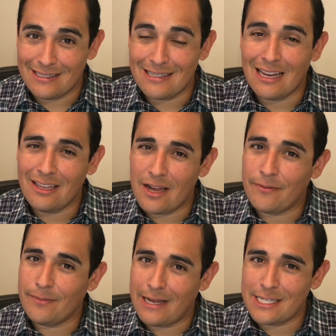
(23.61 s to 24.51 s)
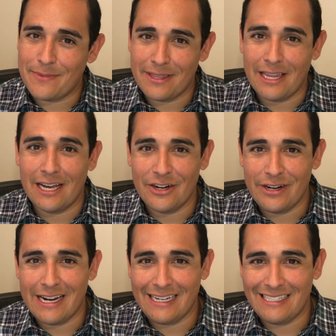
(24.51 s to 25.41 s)
Slightly up from last month at
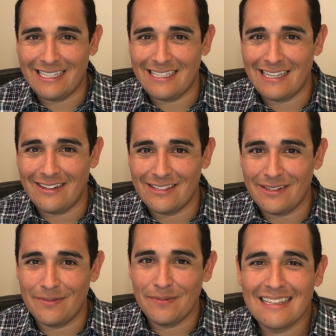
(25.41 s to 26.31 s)
196,000.